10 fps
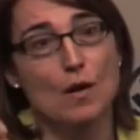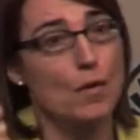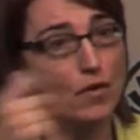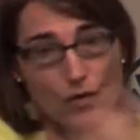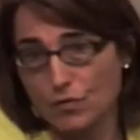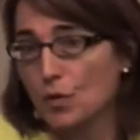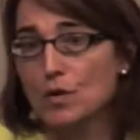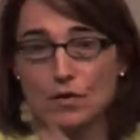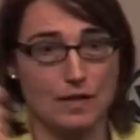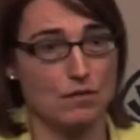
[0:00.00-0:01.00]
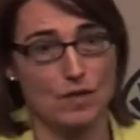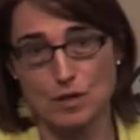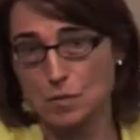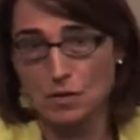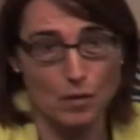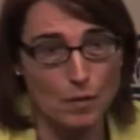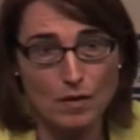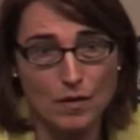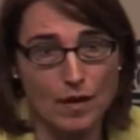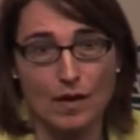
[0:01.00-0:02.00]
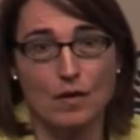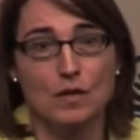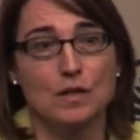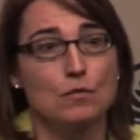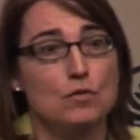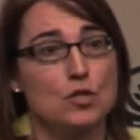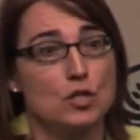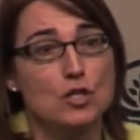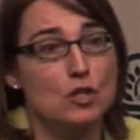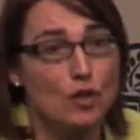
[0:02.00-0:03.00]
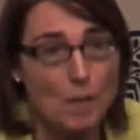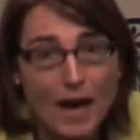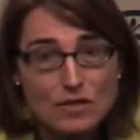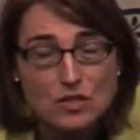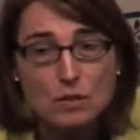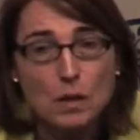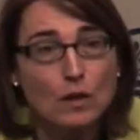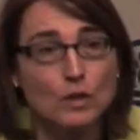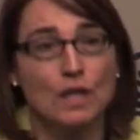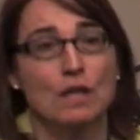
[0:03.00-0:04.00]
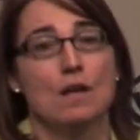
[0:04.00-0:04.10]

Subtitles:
whether they're foreign direct investment or whether they're, you know, judicial capacity building,